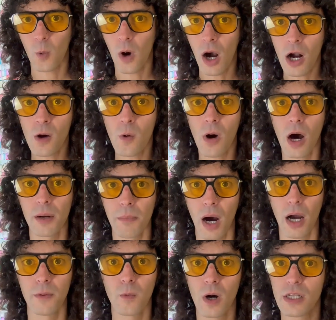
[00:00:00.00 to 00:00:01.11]
Wagwan,
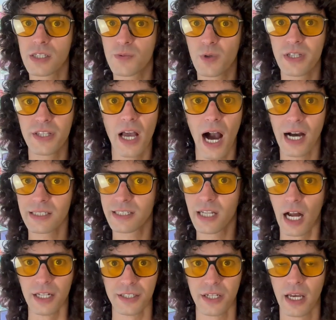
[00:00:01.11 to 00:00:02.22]
man, what's with the
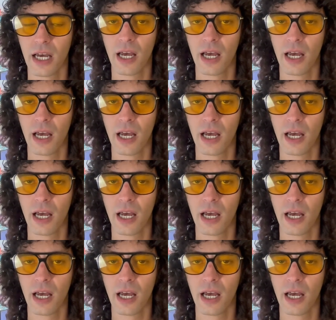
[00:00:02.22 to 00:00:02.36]
accent?